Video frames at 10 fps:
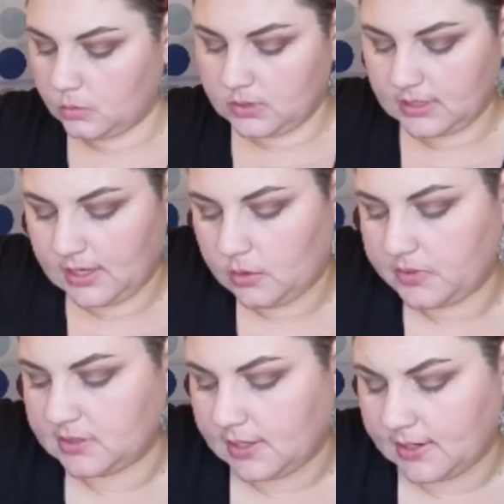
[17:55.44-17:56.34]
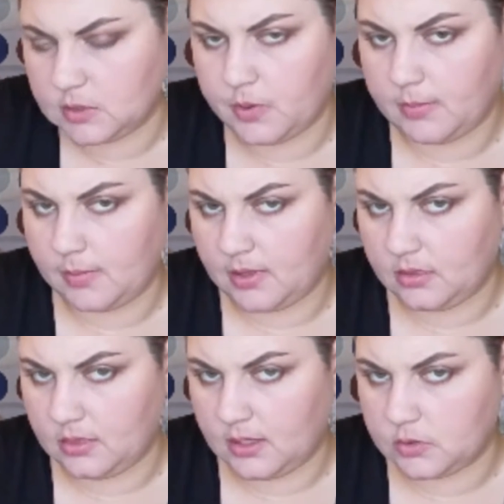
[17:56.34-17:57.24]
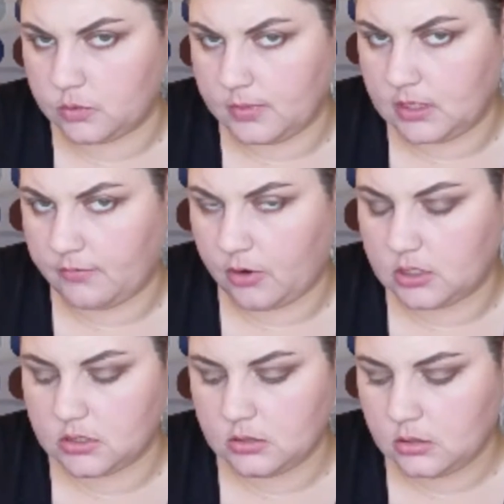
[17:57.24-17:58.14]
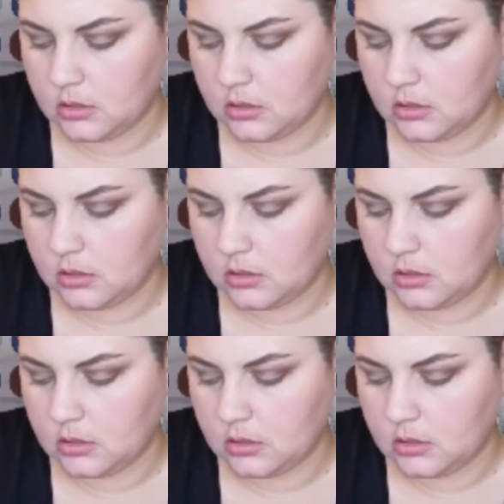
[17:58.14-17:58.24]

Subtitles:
Once I hit it with a setting spray, maybe things will be different.